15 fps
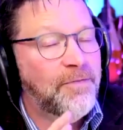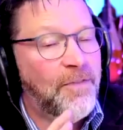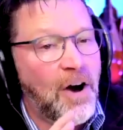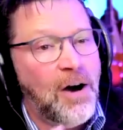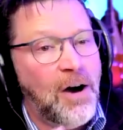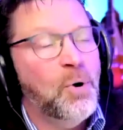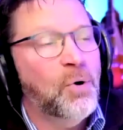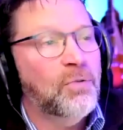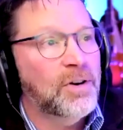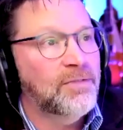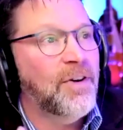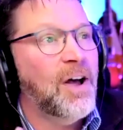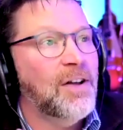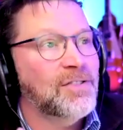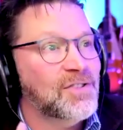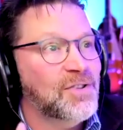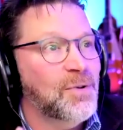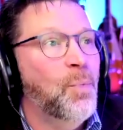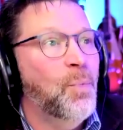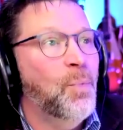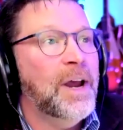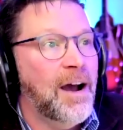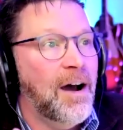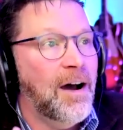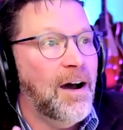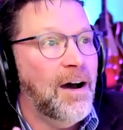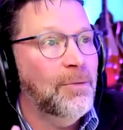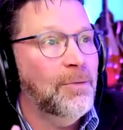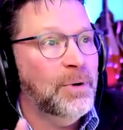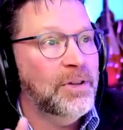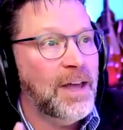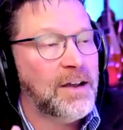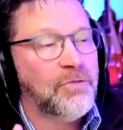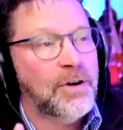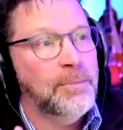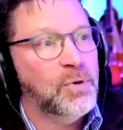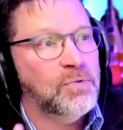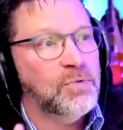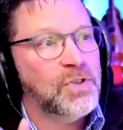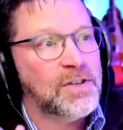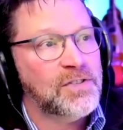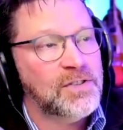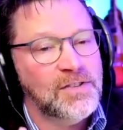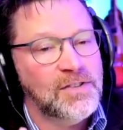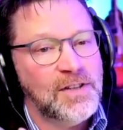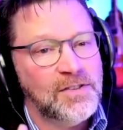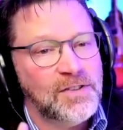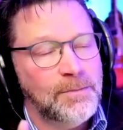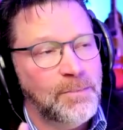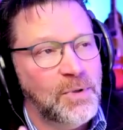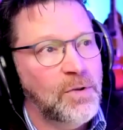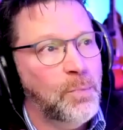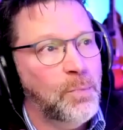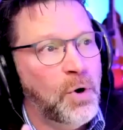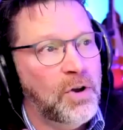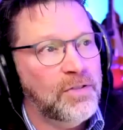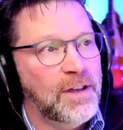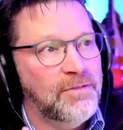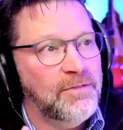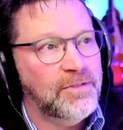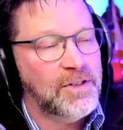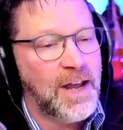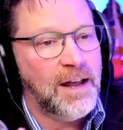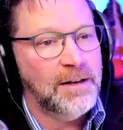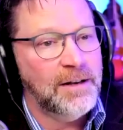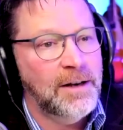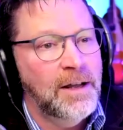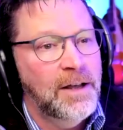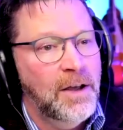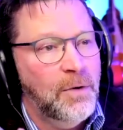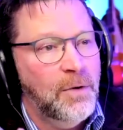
far more advanced than we are with their criminal justice system and the work they've done